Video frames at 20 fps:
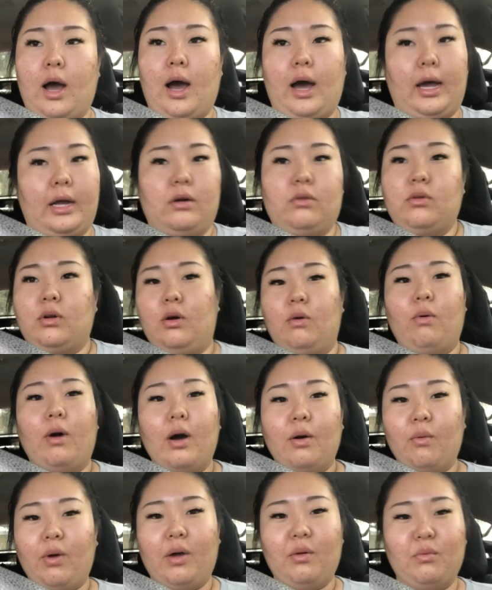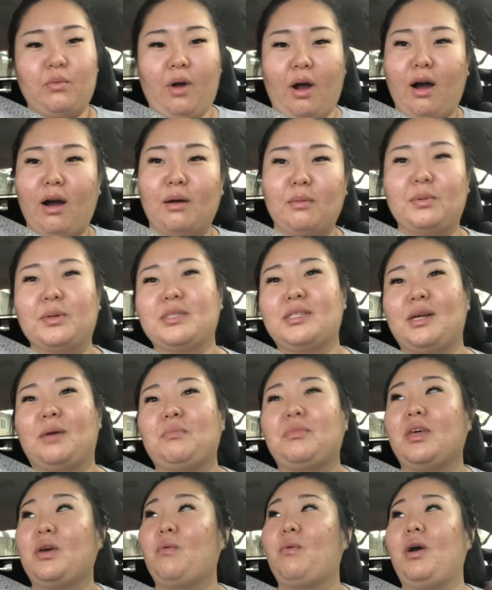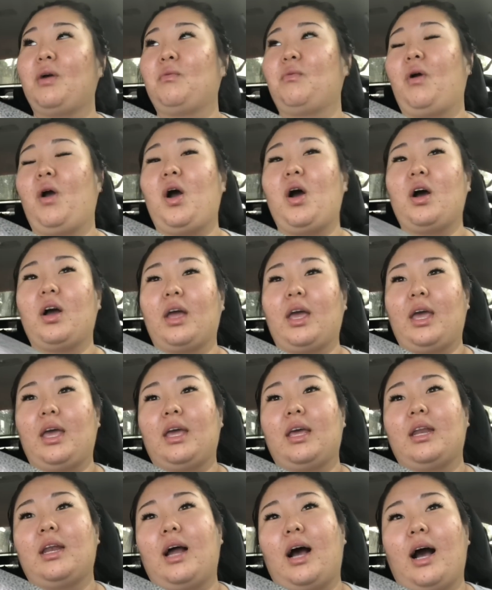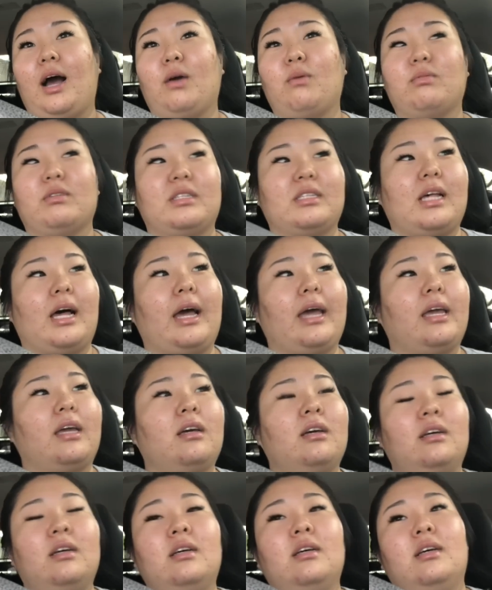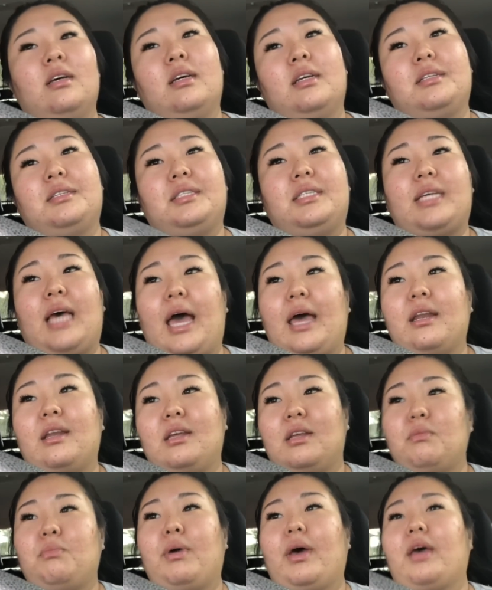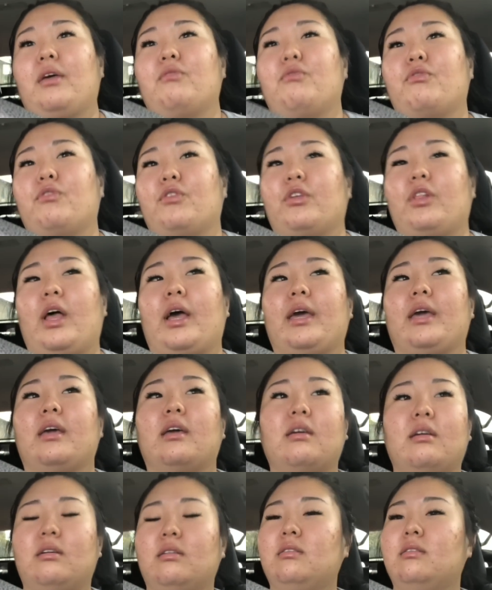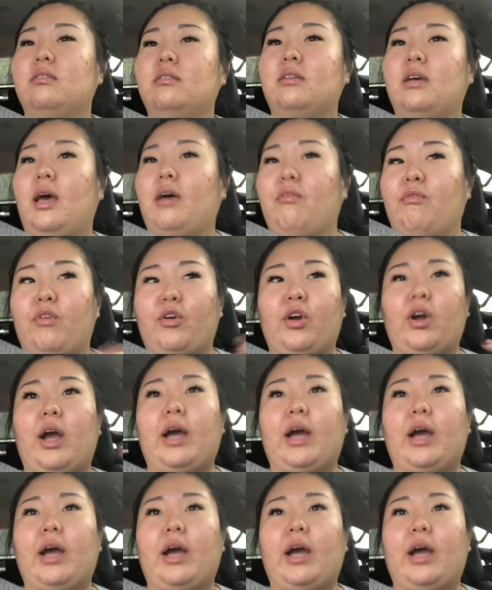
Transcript: I don't know what went wrong, but something went wrong and I was like dead in bed for like ever.